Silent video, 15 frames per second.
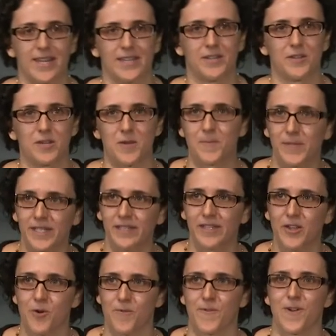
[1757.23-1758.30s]
on
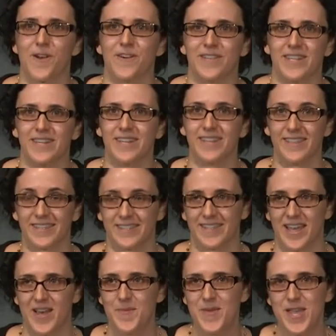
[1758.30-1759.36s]
completely overhauling this
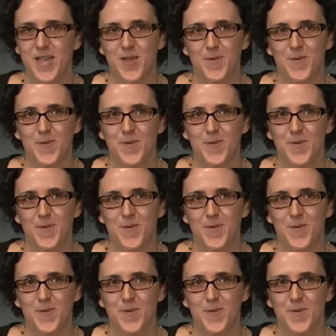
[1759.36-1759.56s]
lab